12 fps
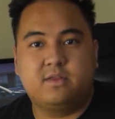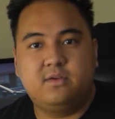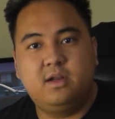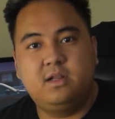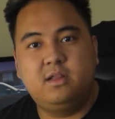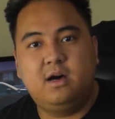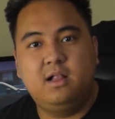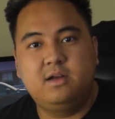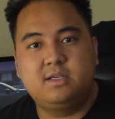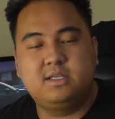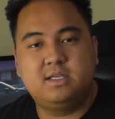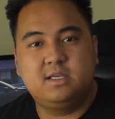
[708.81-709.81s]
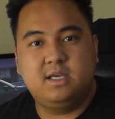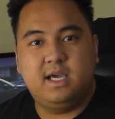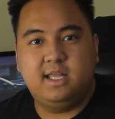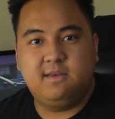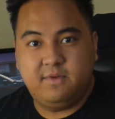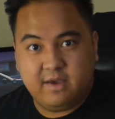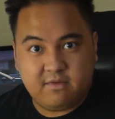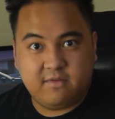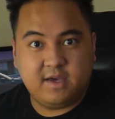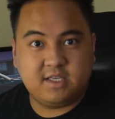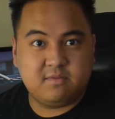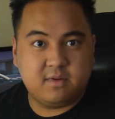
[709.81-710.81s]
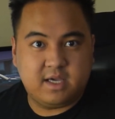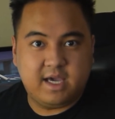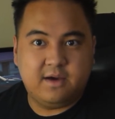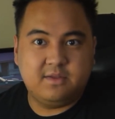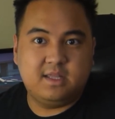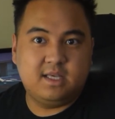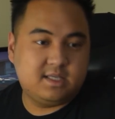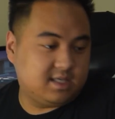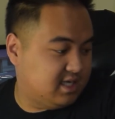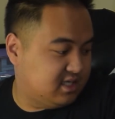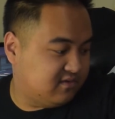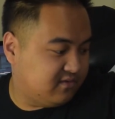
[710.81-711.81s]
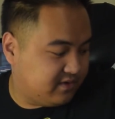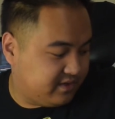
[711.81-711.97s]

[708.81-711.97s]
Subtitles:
$300, and if you have a Facebook account, this is for